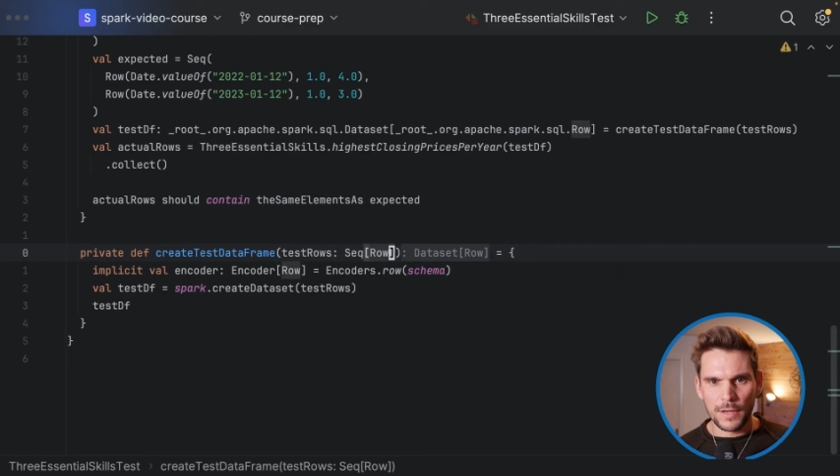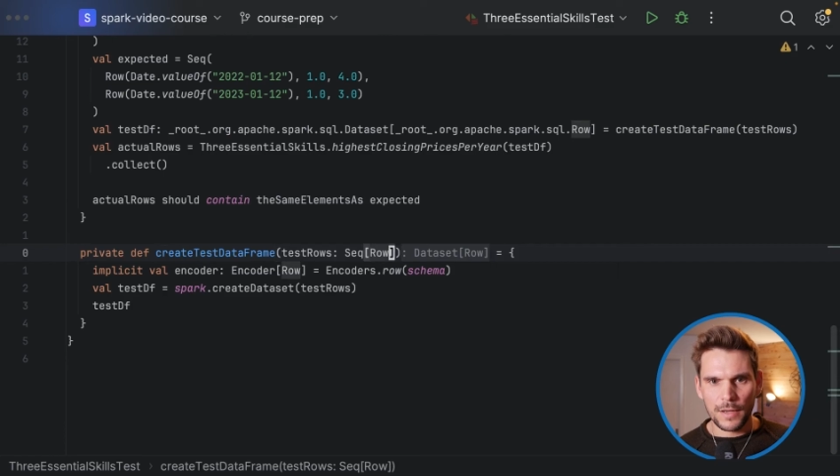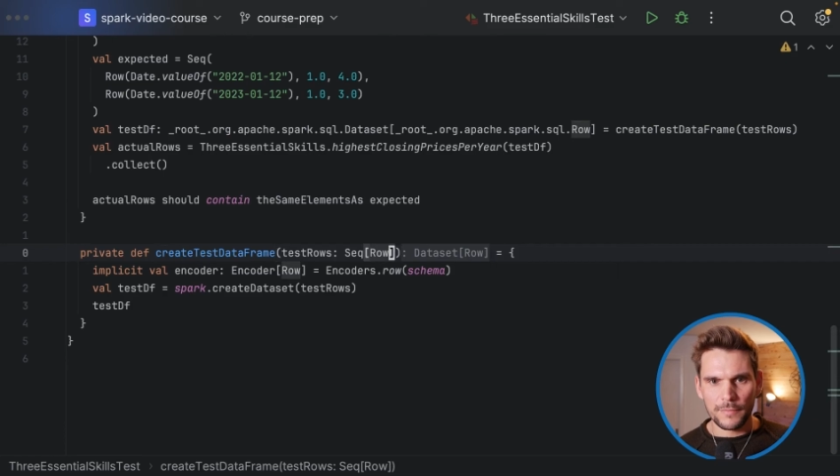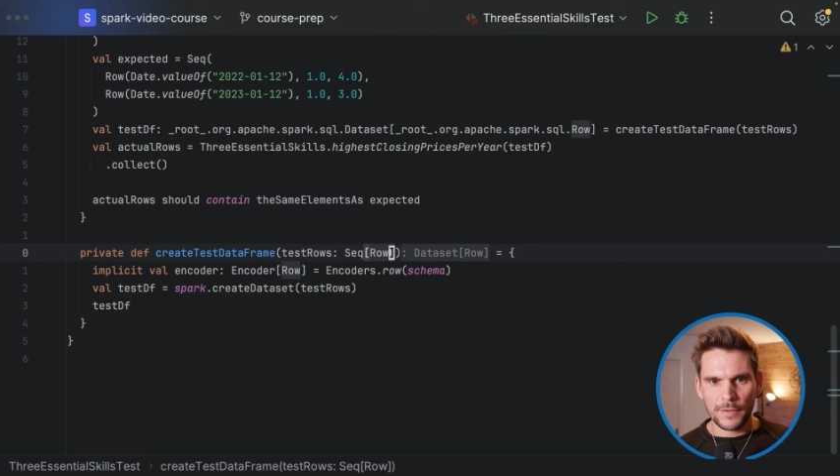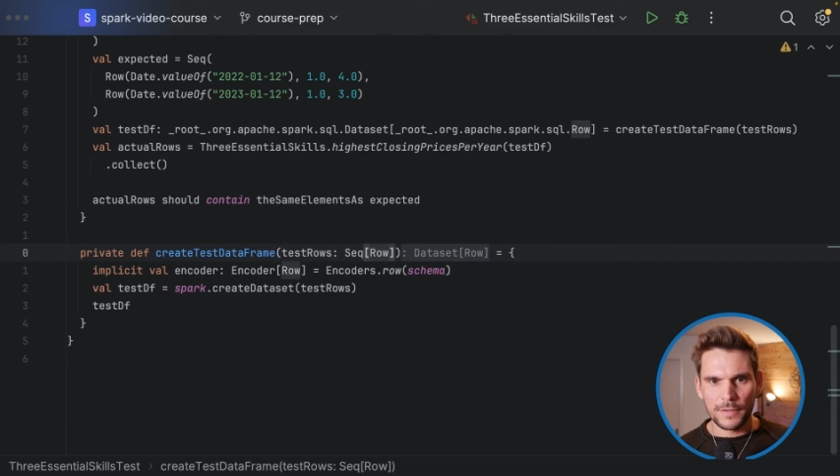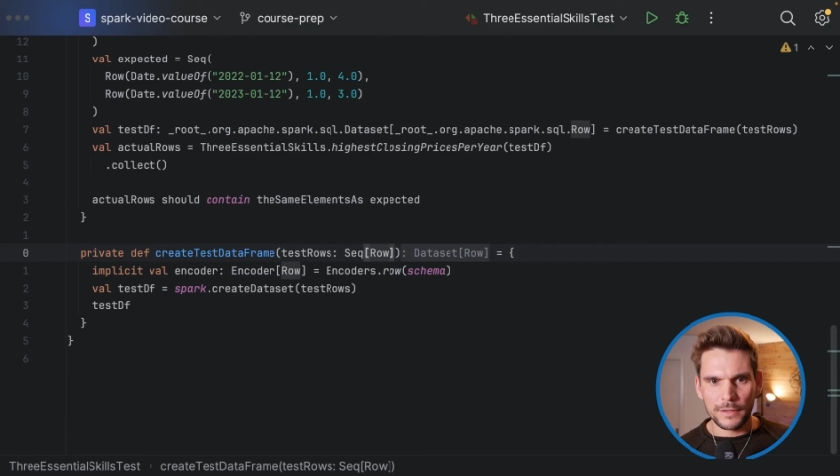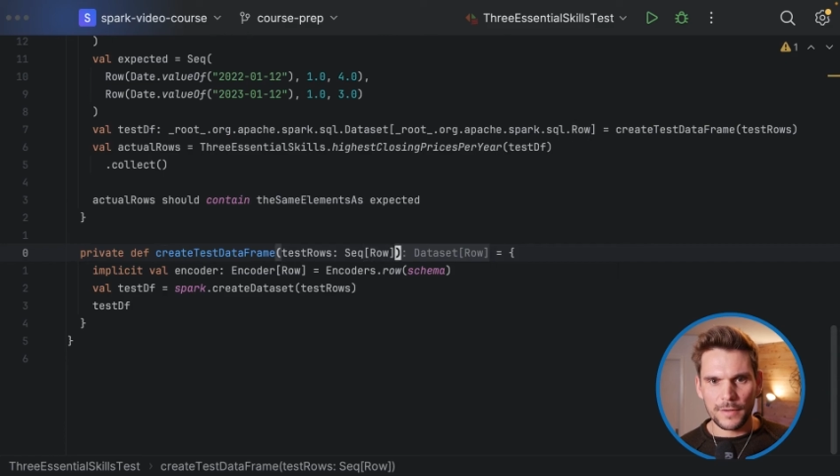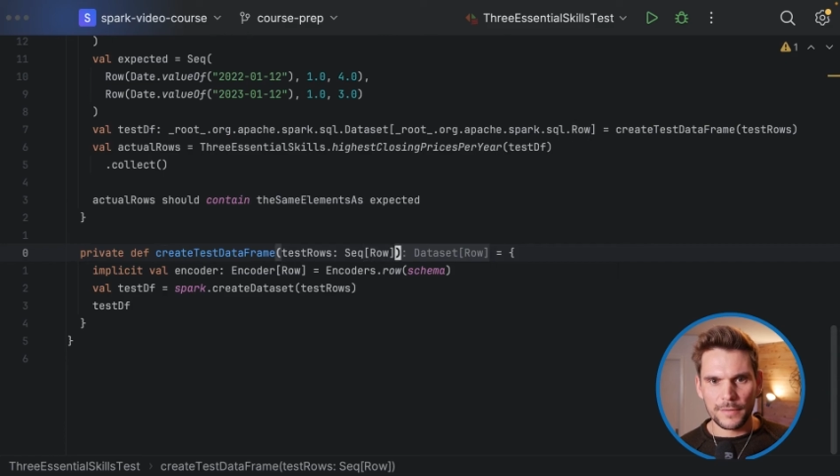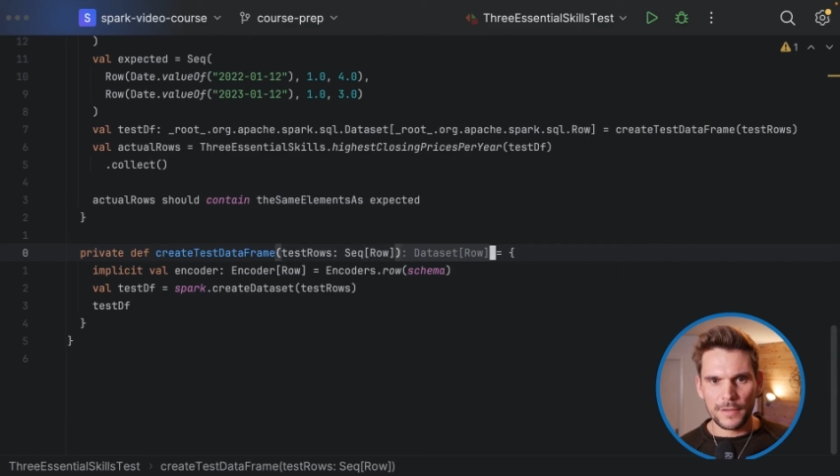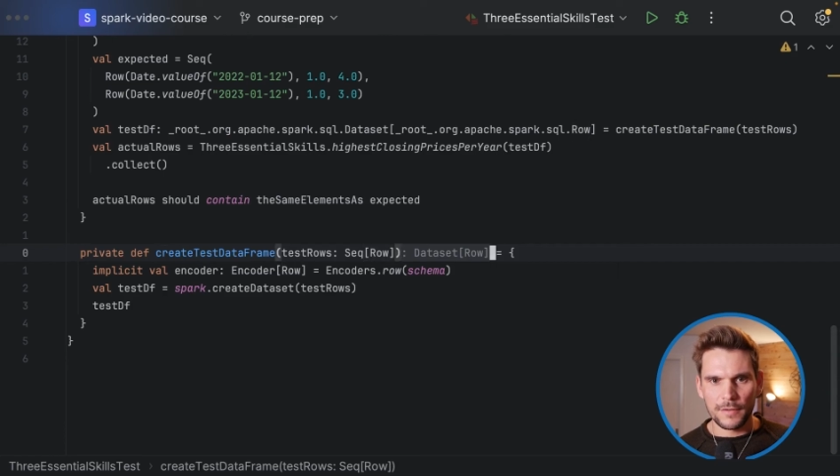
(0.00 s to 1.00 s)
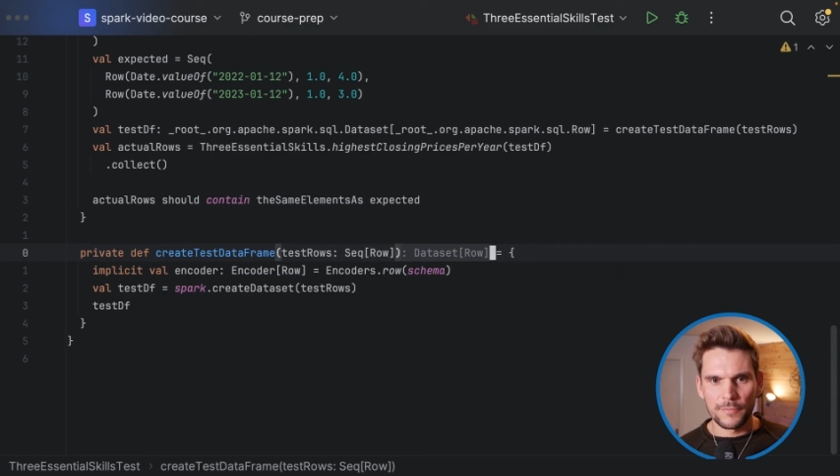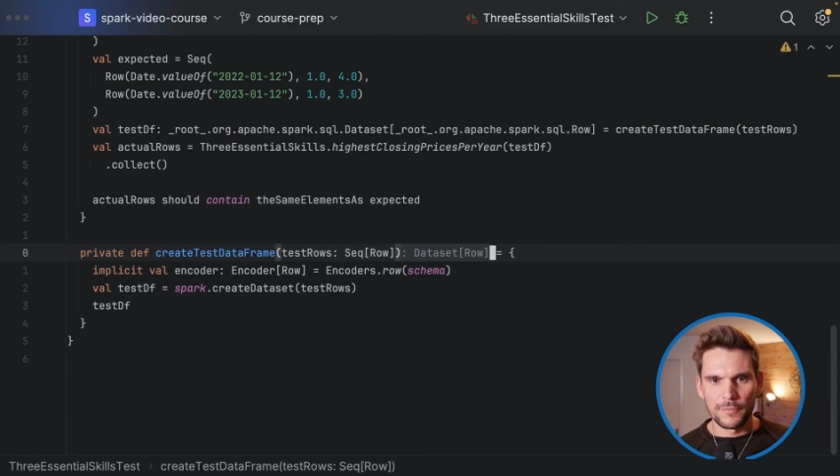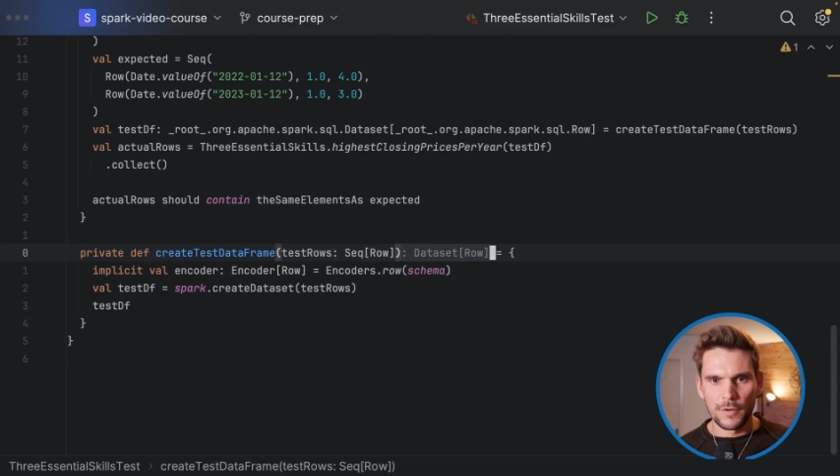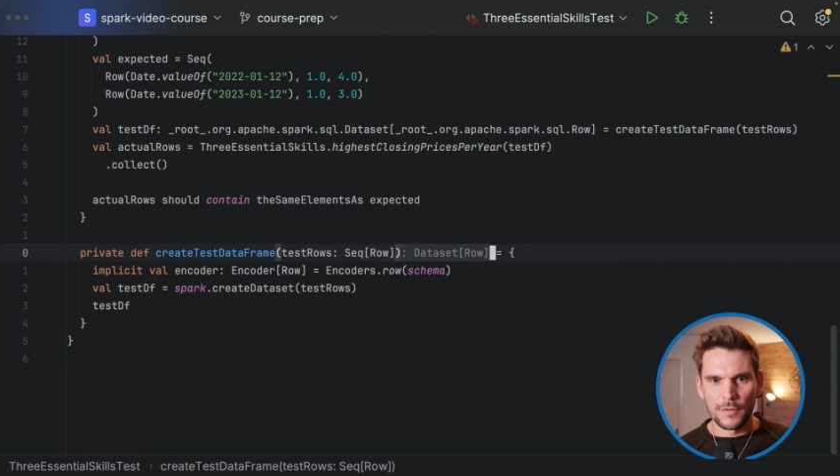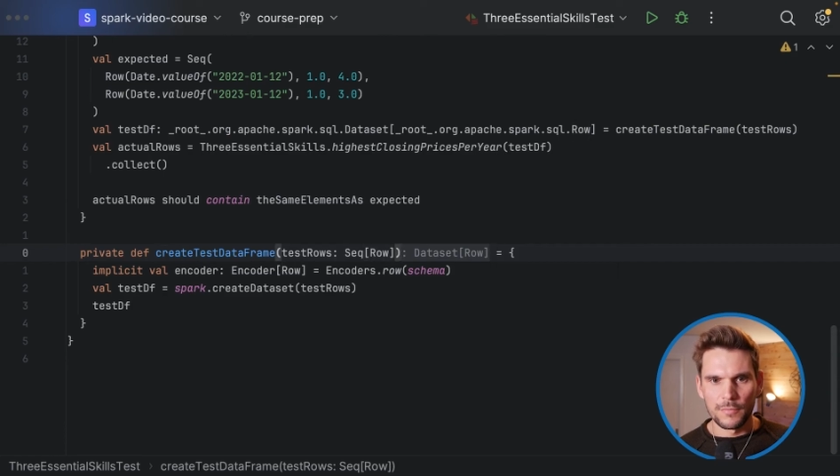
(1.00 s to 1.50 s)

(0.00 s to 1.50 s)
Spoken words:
have a data set of row,